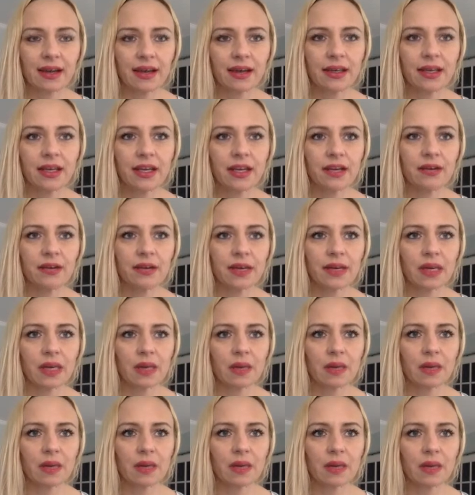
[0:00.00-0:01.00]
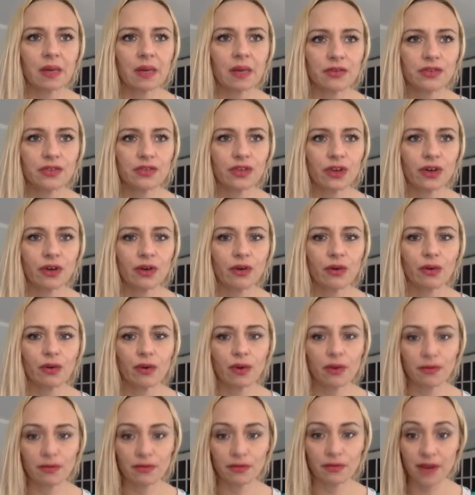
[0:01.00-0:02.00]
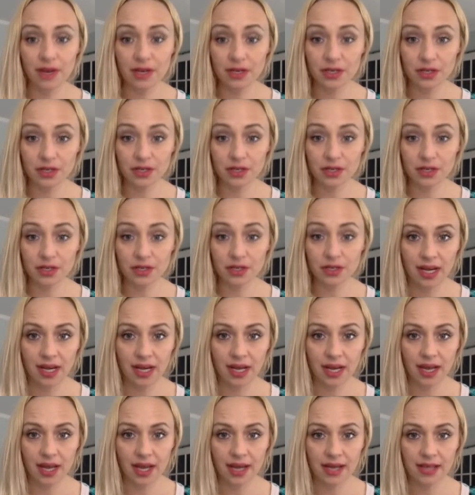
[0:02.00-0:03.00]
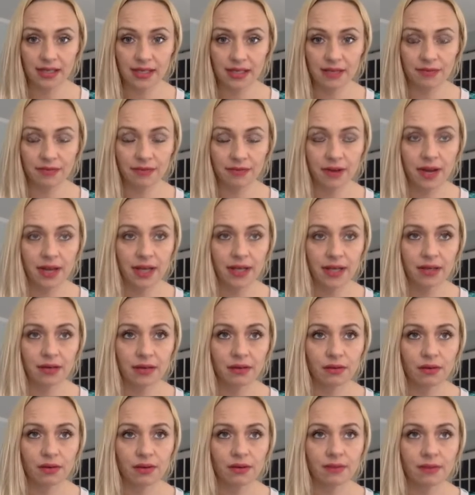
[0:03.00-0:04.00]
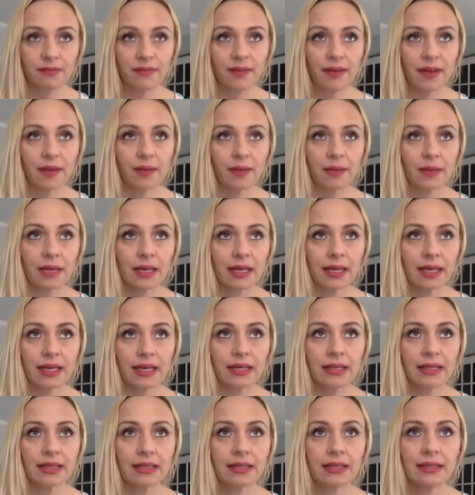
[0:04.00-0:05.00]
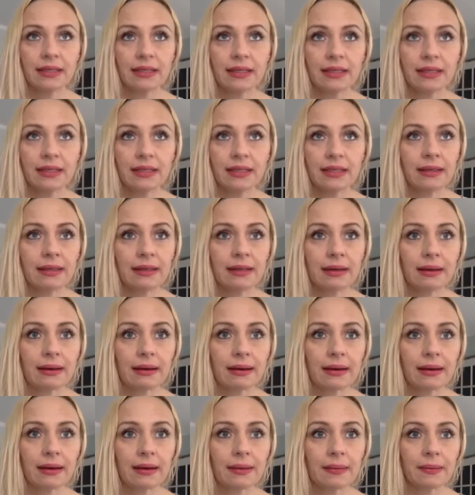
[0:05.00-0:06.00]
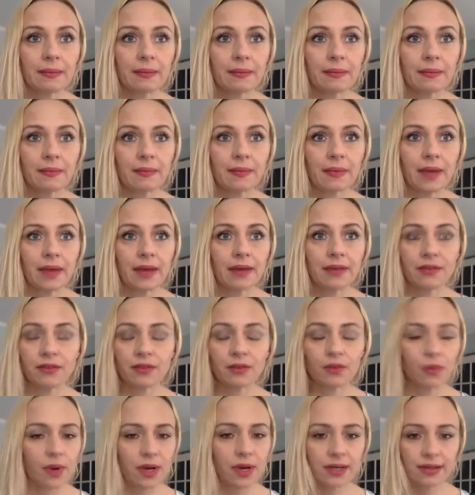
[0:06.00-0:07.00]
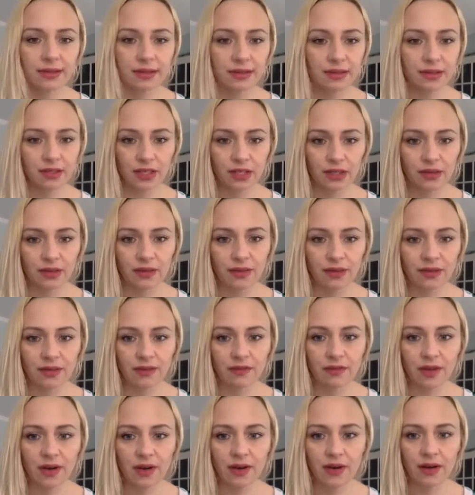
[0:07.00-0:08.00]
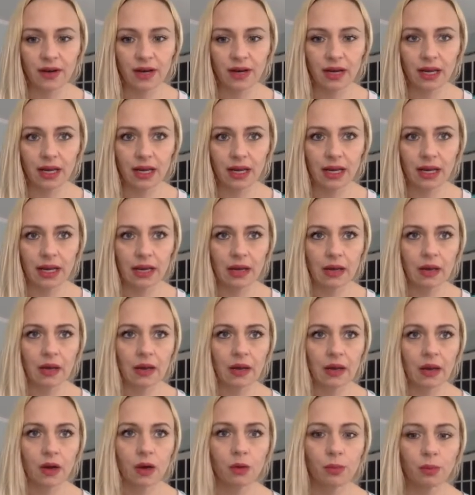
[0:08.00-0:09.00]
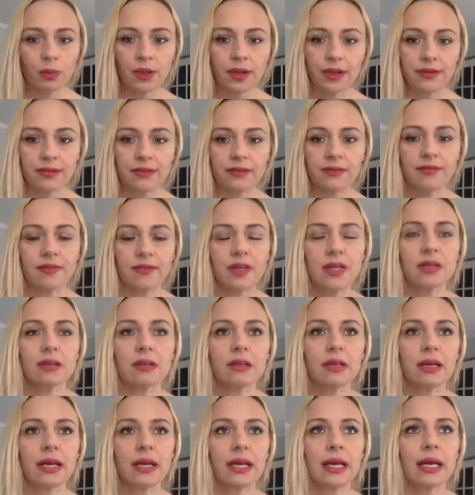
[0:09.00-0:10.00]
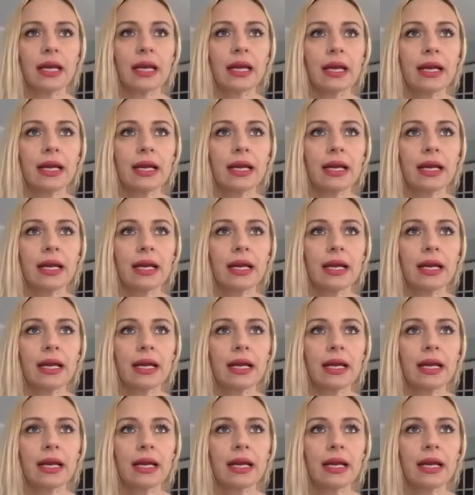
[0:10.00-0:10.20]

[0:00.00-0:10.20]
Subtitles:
know it can be so frustrating as a friend or family as to what to do. It's a very hopeless feeling.